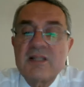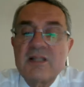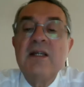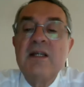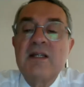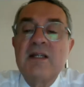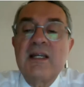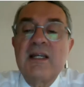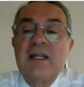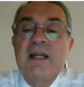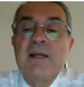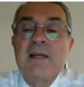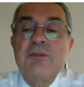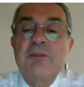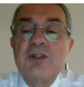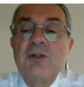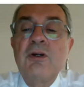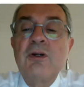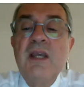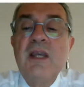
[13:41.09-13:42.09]
type. So
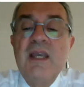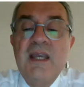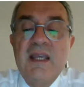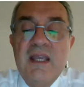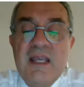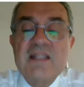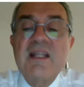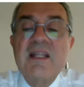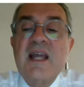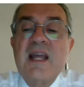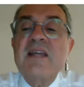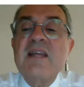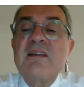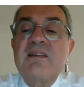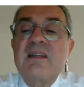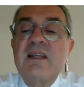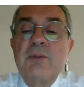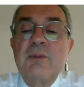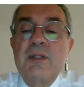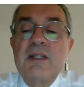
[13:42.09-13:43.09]
the
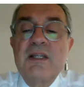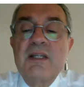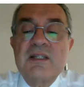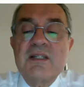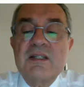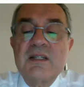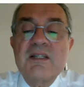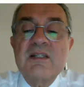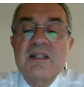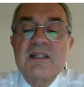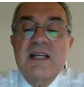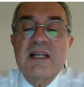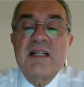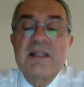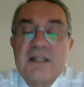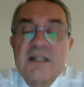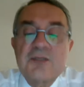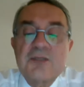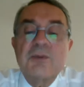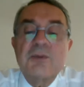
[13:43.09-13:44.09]
nice thing with this is
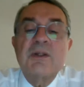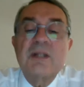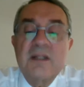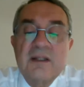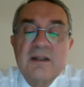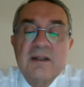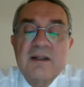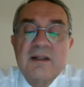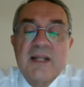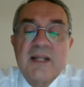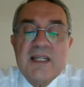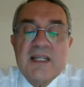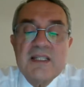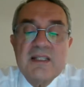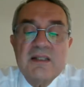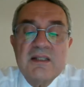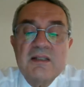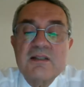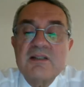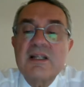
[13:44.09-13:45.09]
exactly this.
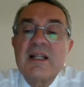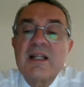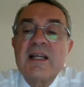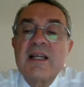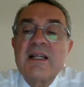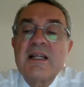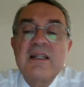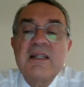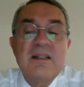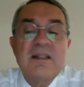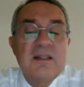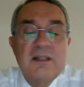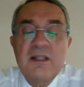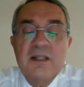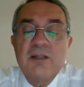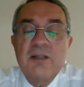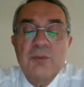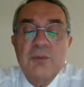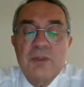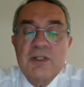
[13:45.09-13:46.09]
Next
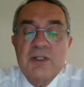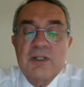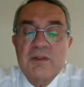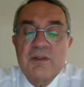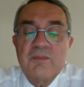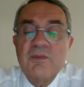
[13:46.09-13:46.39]
slide. Now